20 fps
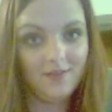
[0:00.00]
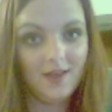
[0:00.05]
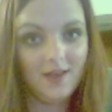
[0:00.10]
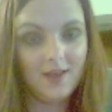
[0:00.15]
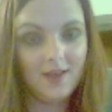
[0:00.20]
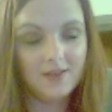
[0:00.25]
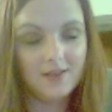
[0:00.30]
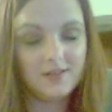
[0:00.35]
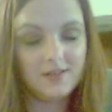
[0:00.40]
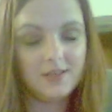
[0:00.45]

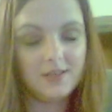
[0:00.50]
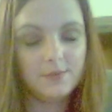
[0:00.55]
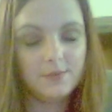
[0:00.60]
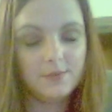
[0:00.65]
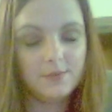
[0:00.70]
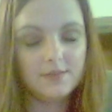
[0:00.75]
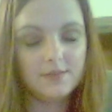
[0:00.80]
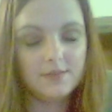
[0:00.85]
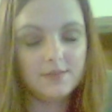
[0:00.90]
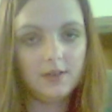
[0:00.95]
and he
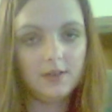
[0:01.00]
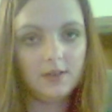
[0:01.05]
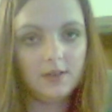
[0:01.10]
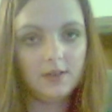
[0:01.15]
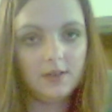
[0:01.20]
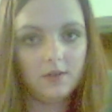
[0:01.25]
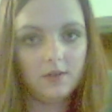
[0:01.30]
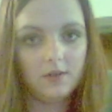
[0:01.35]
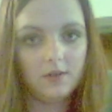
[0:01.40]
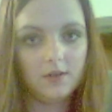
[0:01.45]
was
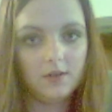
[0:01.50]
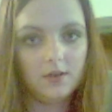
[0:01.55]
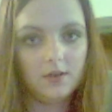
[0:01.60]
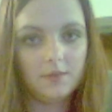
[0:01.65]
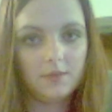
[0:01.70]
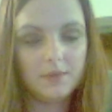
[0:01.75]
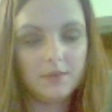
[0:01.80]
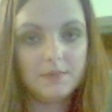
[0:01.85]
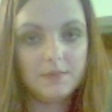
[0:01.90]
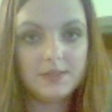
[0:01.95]
living
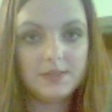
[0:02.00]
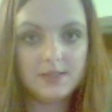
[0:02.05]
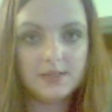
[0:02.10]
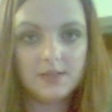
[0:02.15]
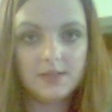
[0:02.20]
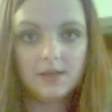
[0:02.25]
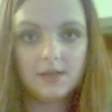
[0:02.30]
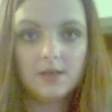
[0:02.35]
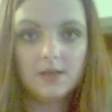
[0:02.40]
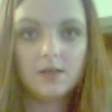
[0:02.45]
in BC